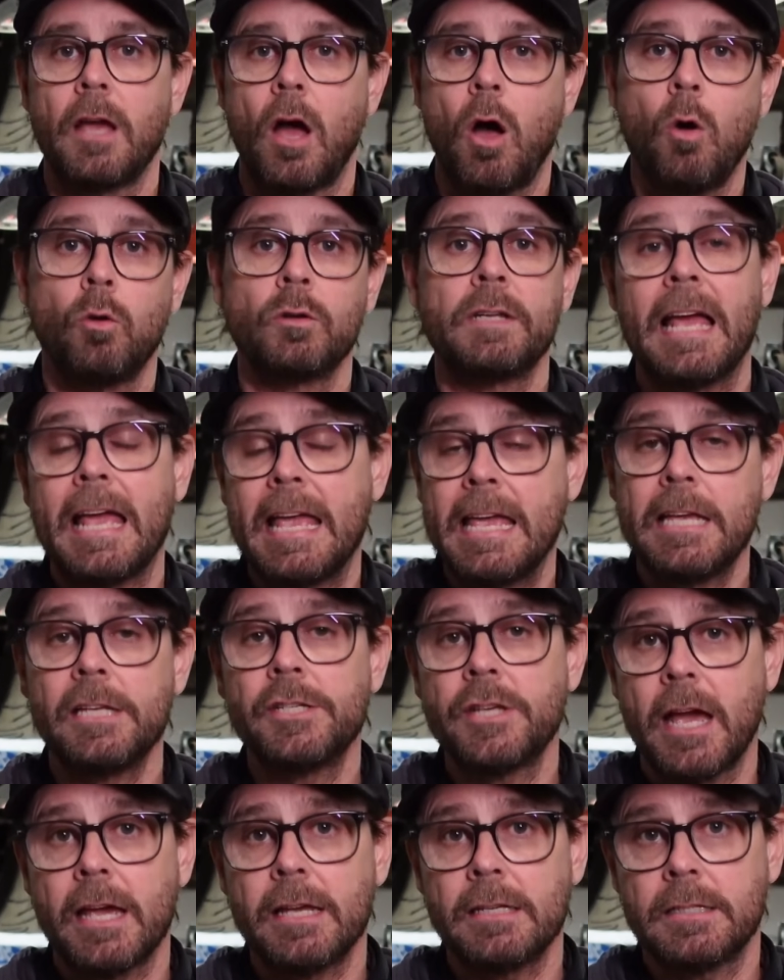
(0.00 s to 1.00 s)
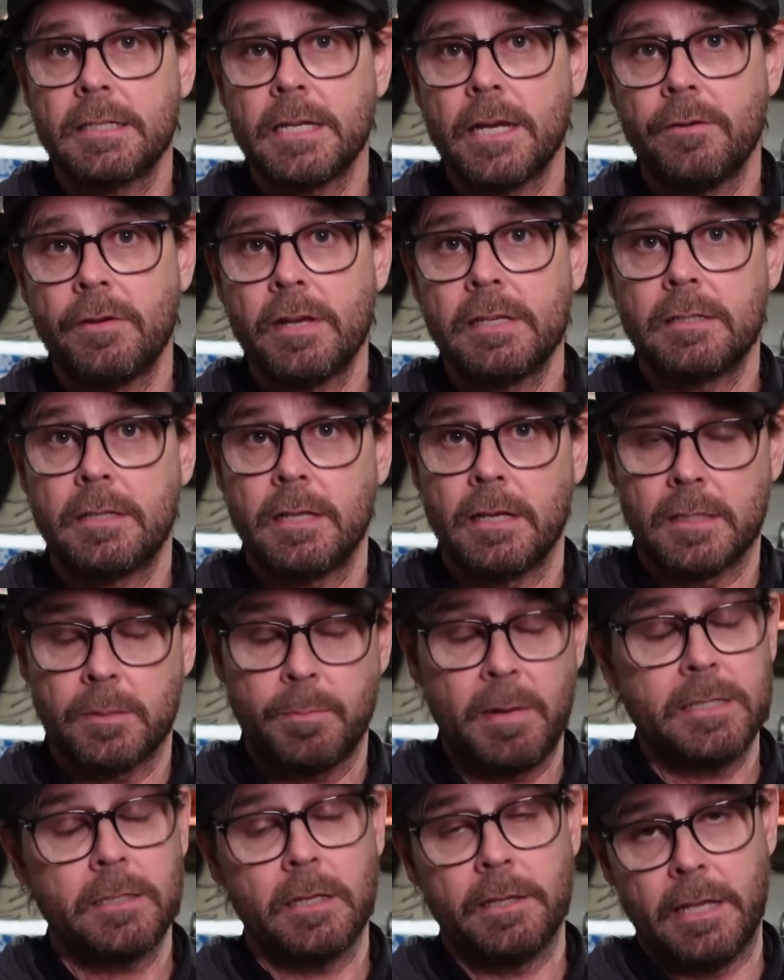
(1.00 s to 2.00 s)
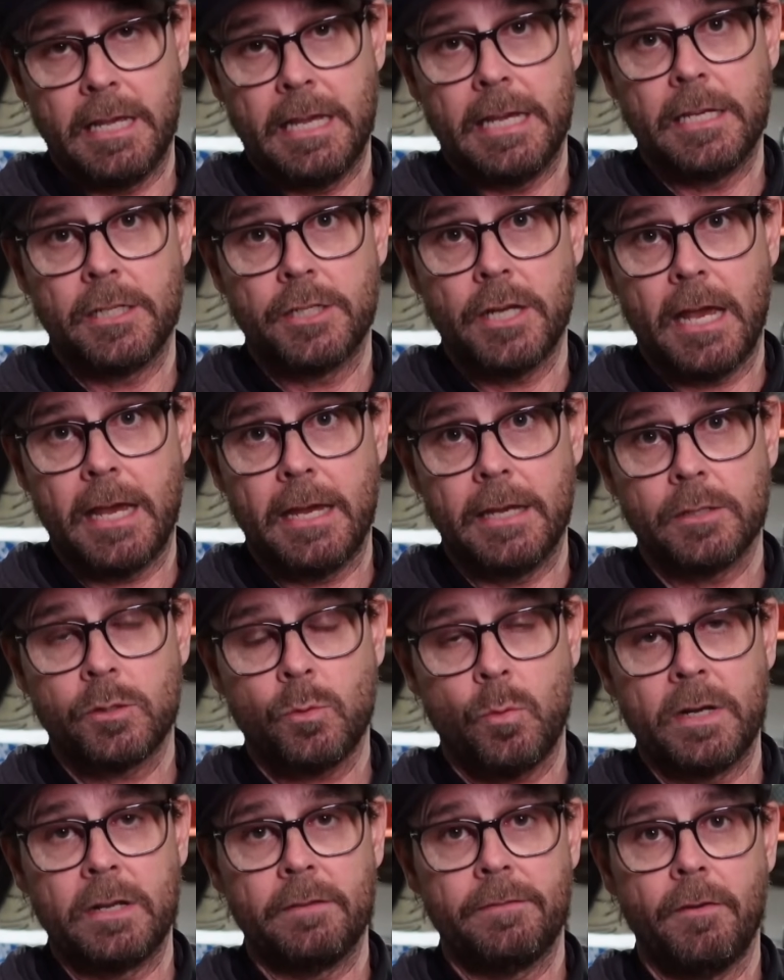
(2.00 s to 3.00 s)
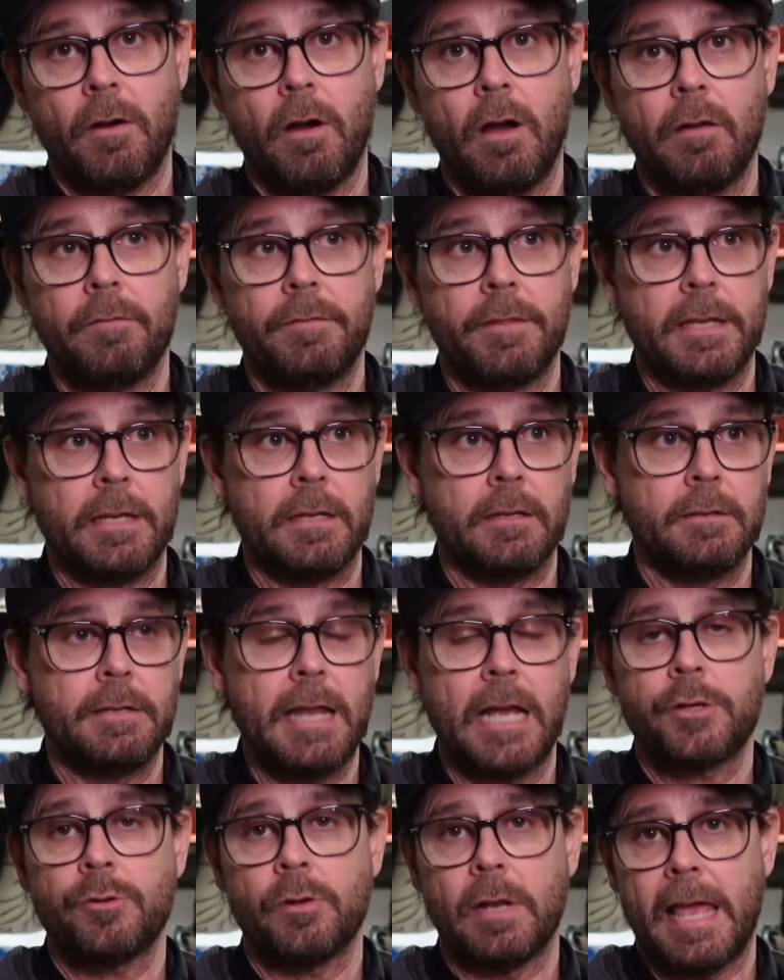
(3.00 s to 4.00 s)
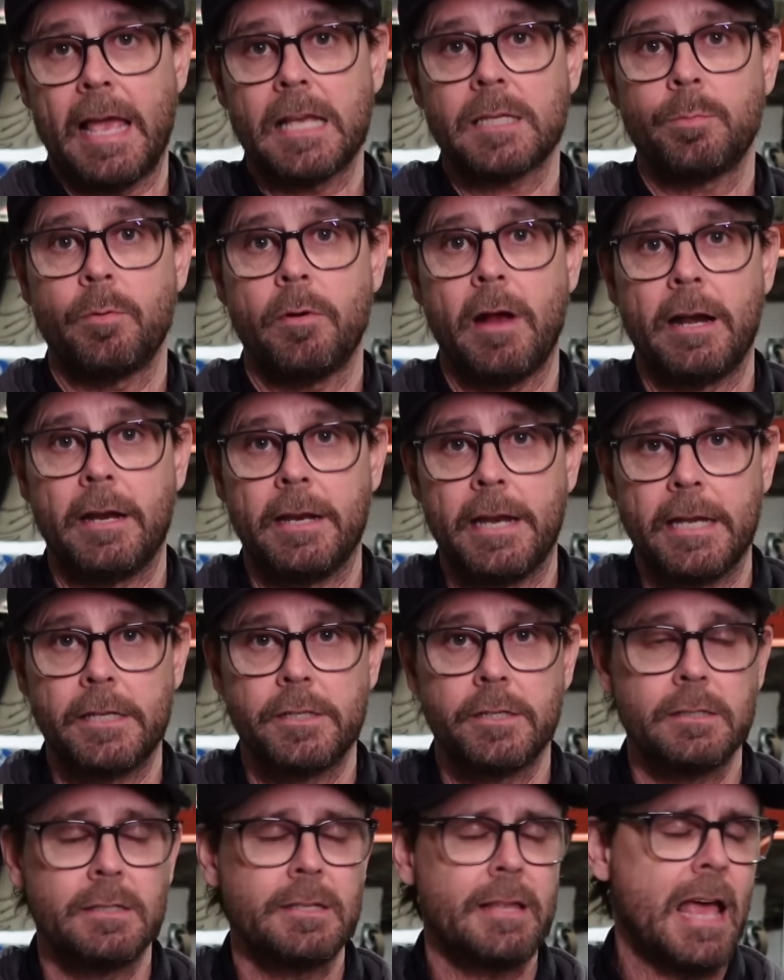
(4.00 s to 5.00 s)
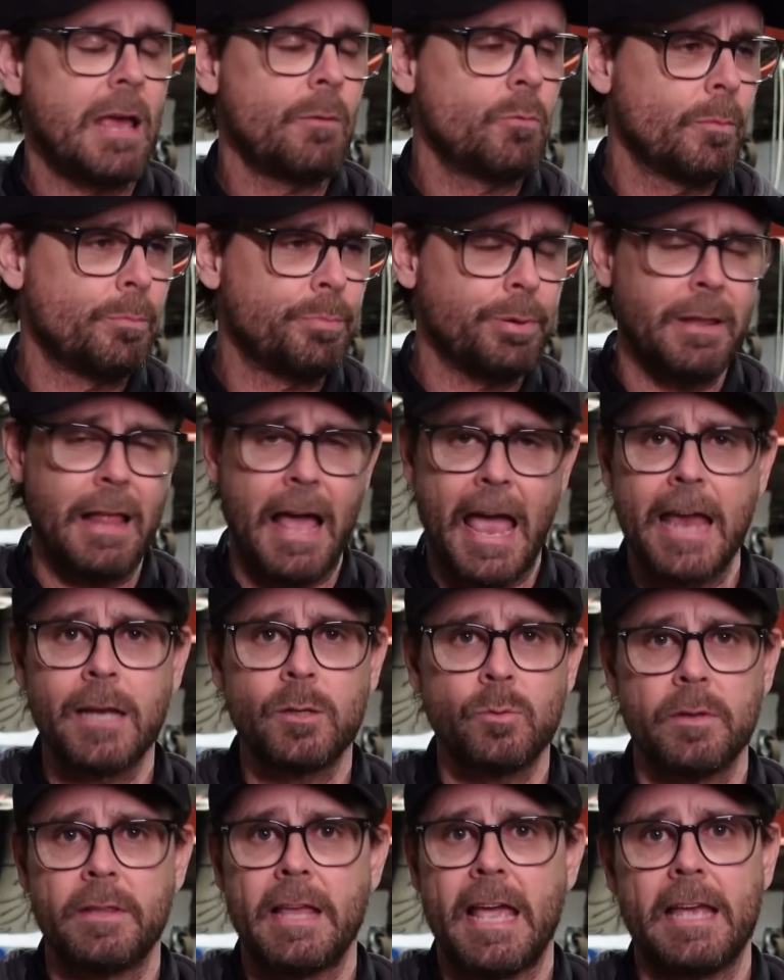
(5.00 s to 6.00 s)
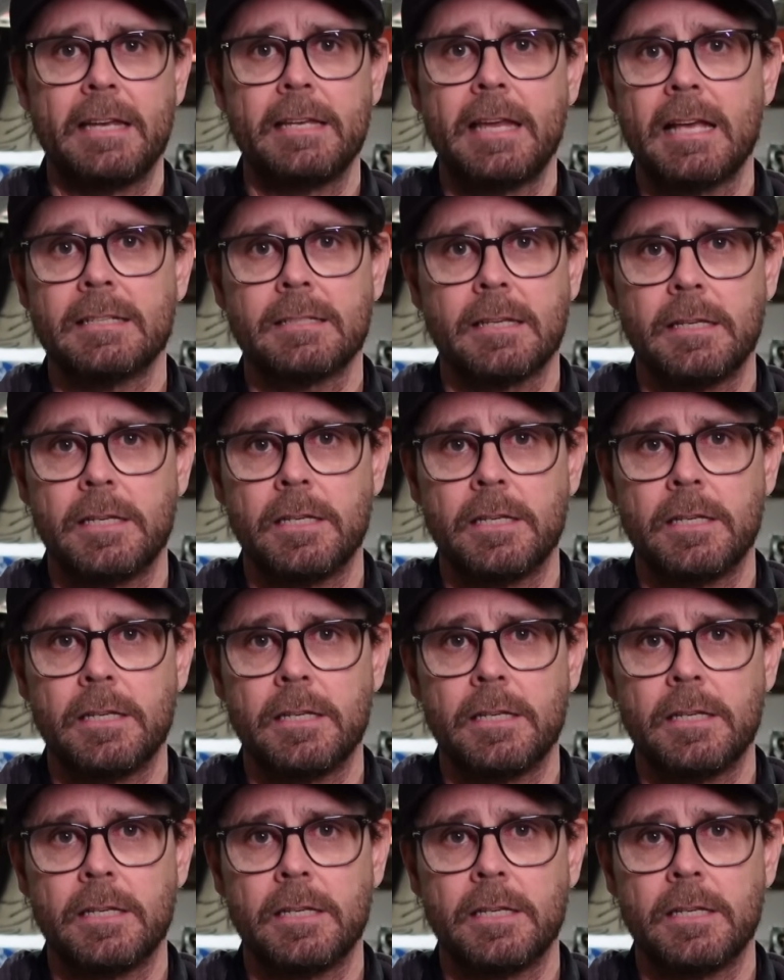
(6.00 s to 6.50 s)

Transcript: older EJ series, especially the EJ25, the naturally aspirated engines, they were plagued with head gasket